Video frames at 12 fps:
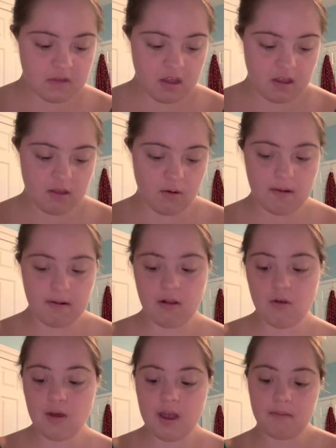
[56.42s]
So I'm gonna
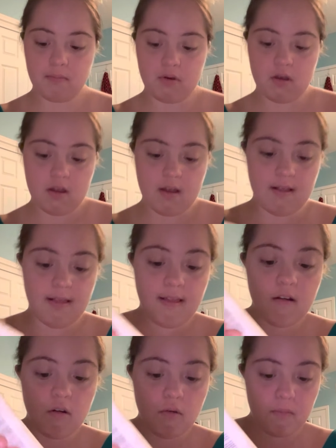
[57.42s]
go ahead and put a
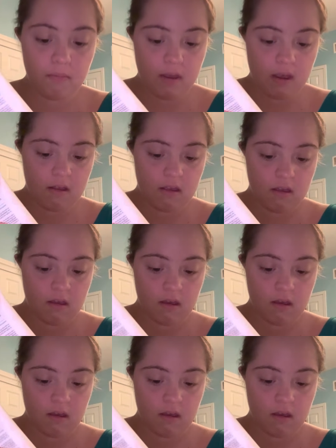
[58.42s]
little bit,